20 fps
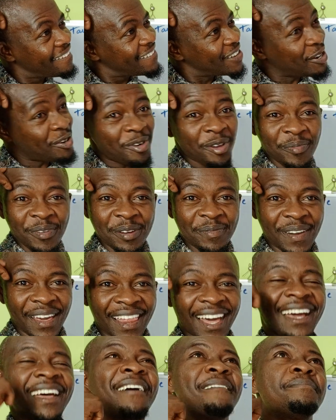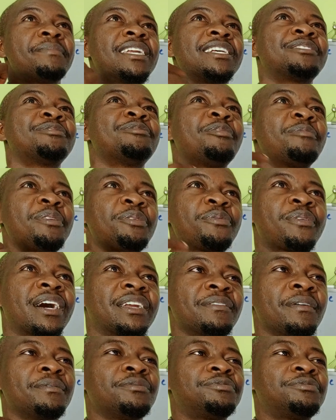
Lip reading: What do I mean by that? There is no way you can.